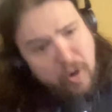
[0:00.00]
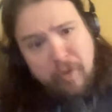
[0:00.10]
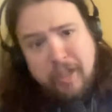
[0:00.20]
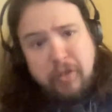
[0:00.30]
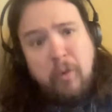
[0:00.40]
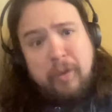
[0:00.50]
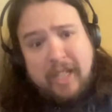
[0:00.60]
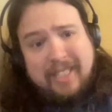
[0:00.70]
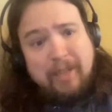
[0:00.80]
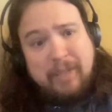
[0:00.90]
on this whole
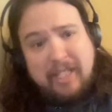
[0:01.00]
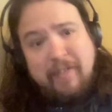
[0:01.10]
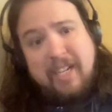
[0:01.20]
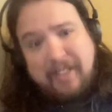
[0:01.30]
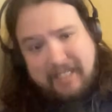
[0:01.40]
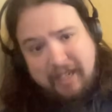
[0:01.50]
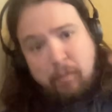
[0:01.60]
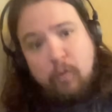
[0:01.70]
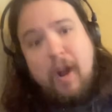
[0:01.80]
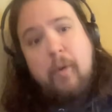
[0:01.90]
list that was even in the
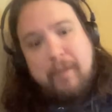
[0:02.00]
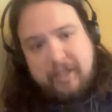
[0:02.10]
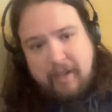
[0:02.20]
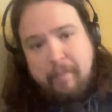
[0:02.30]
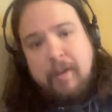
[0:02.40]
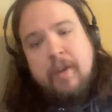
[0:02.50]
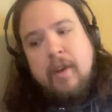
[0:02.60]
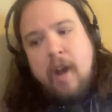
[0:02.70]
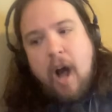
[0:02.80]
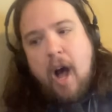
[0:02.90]
same realm as him
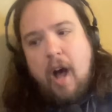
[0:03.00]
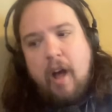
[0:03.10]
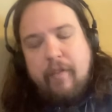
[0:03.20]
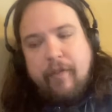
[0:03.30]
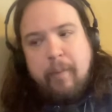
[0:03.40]
for